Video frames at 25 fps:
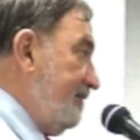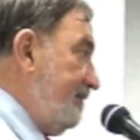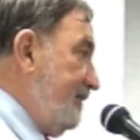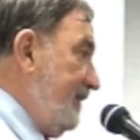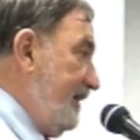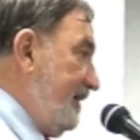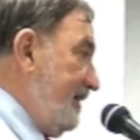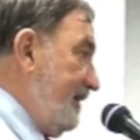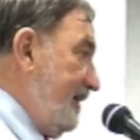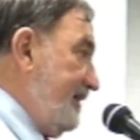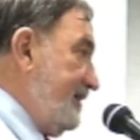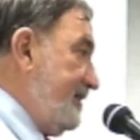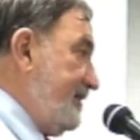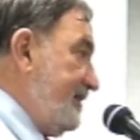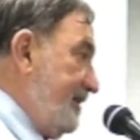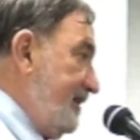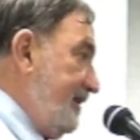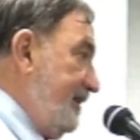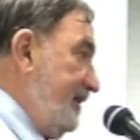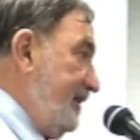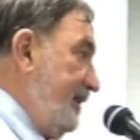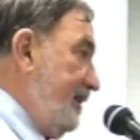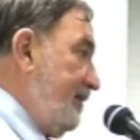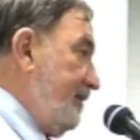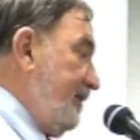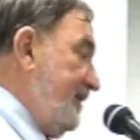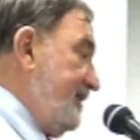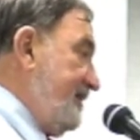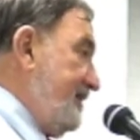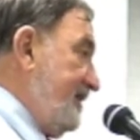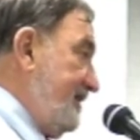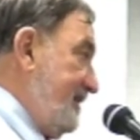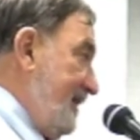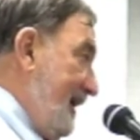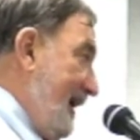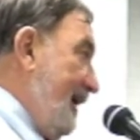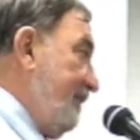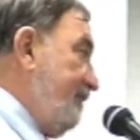because the
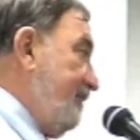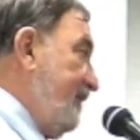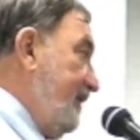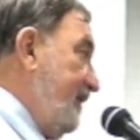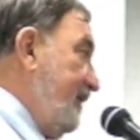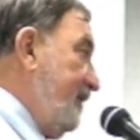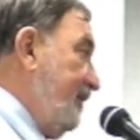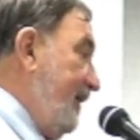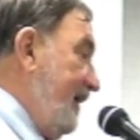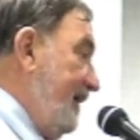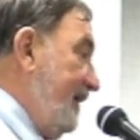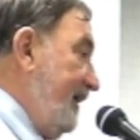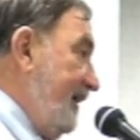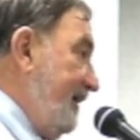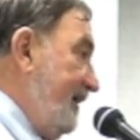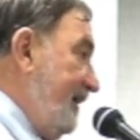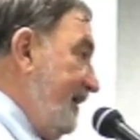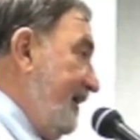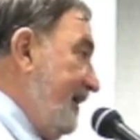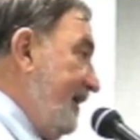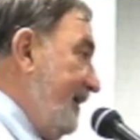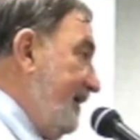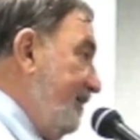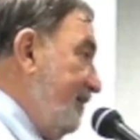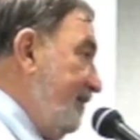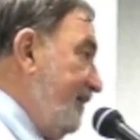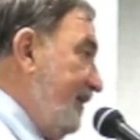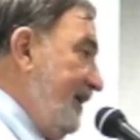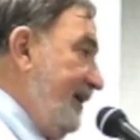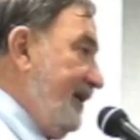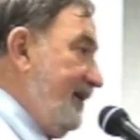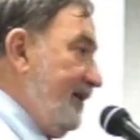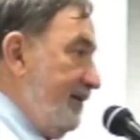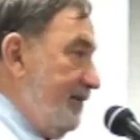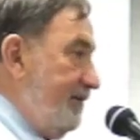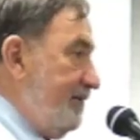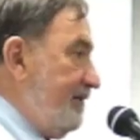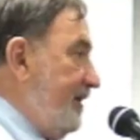decreases happened the way they did, and we
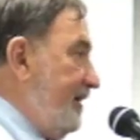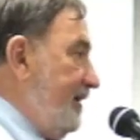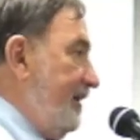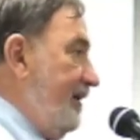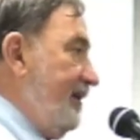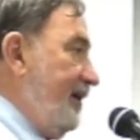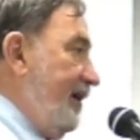didn't